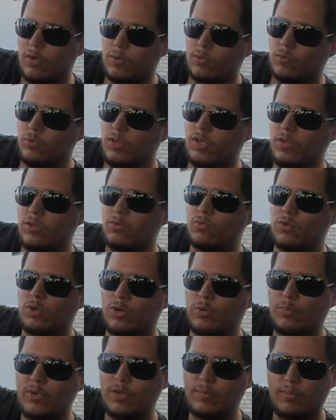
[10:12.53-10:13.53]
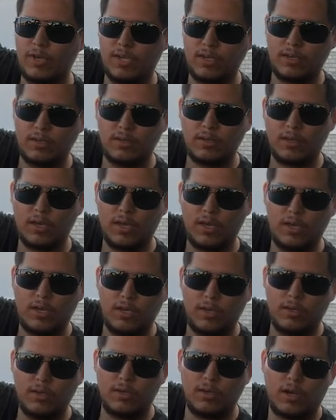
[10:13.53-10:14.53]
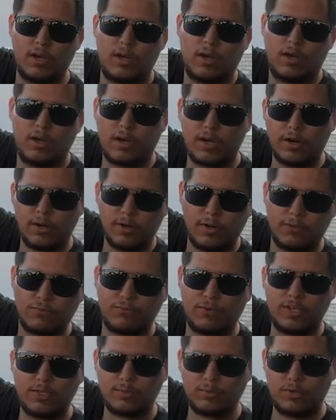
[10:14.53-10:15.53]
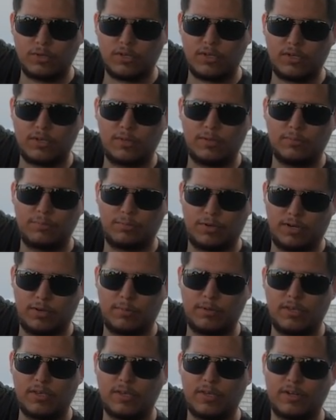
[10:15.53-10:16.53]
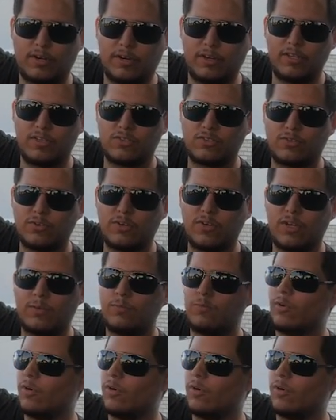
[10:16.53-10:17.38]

We will be making a our Facebook public and our Instagram.